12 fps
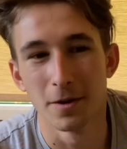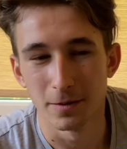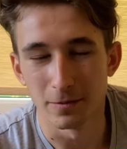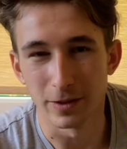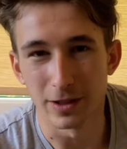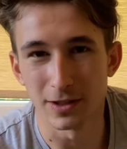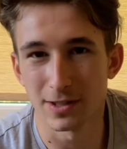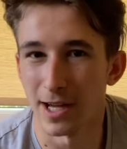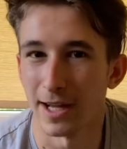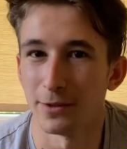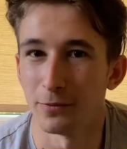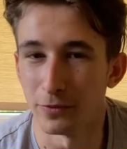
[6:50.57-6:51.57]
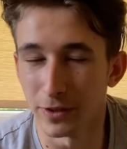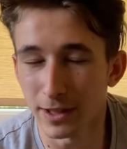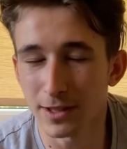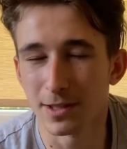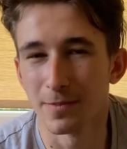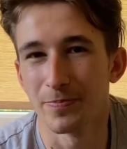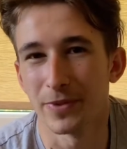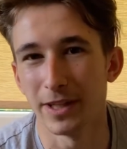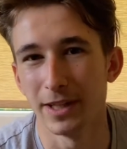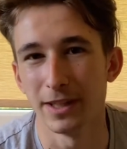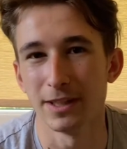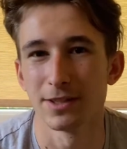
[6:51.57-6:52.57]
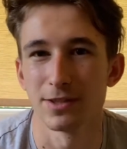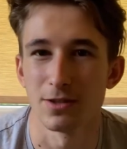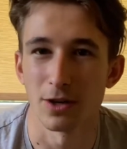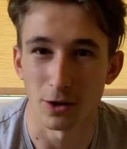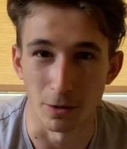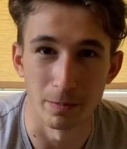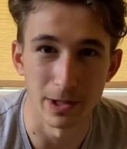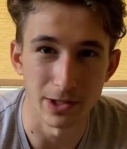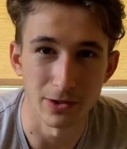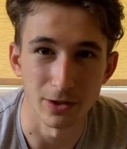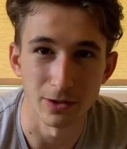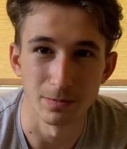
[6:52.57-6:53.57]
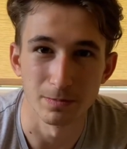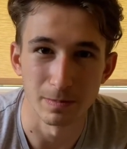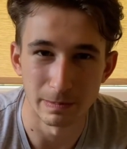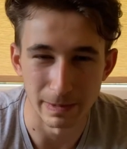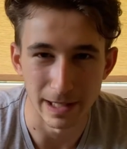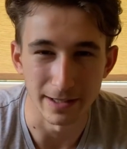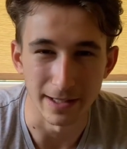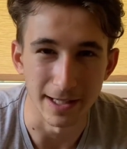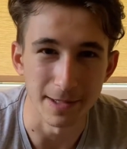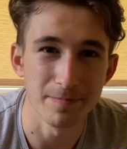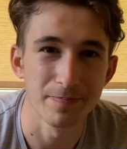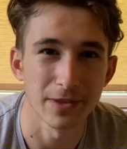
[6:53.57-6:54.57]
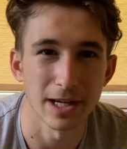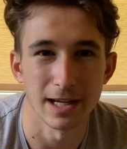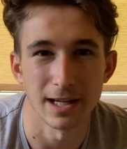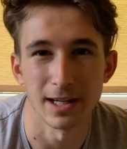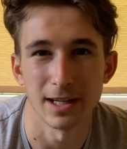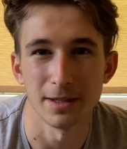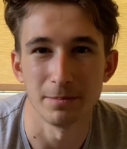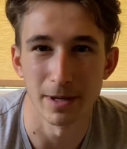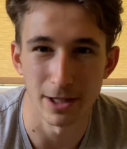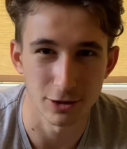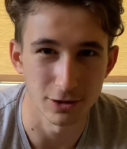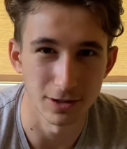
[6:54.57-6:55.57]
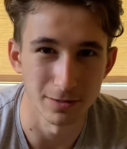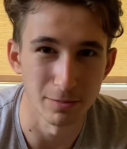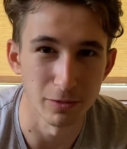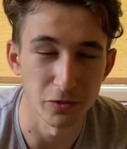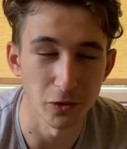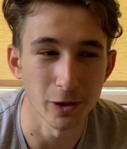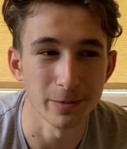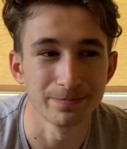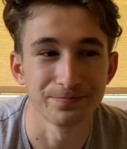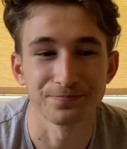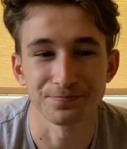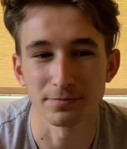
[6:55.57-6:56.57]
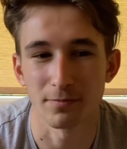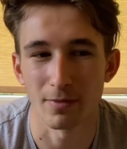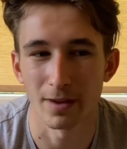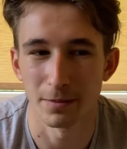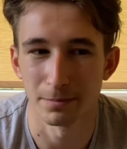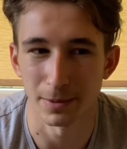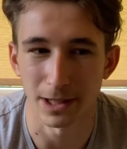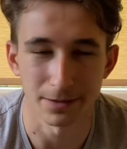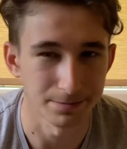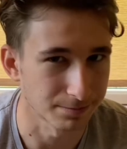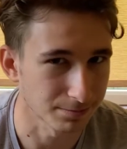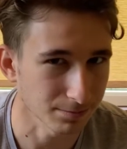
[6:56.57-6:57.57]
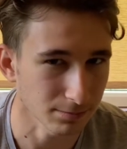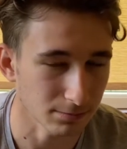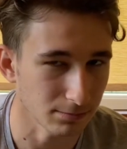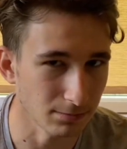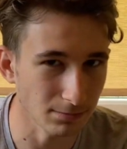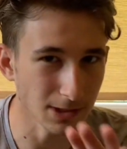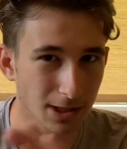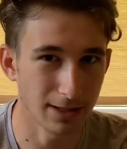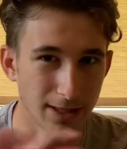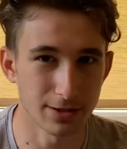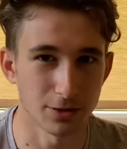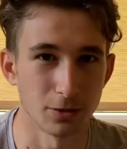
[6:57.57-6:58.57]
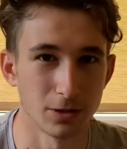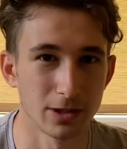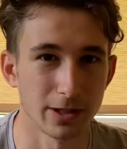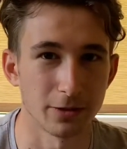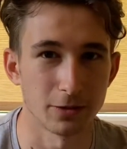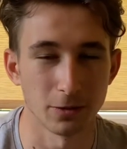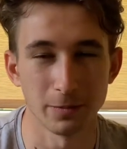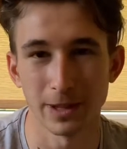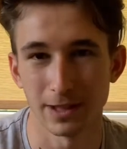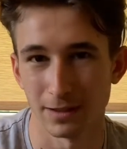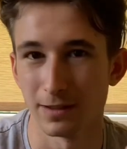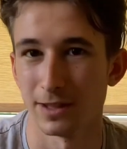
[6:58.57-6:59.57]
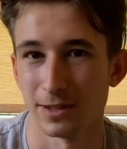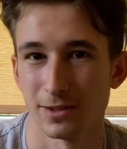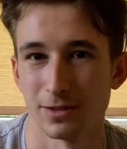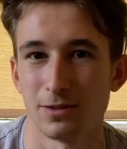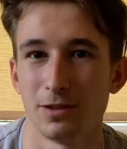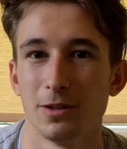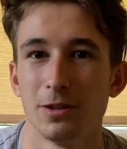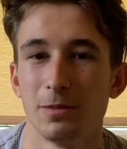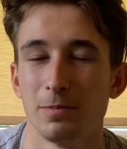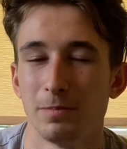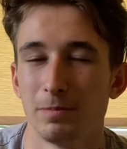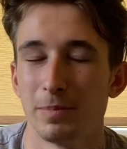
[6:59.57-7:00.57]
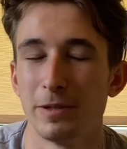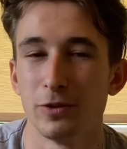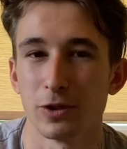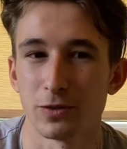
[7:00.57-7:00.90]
With the side of this is the competitor brand name. I mentioned it before, but that's a whole other topic. It's the previous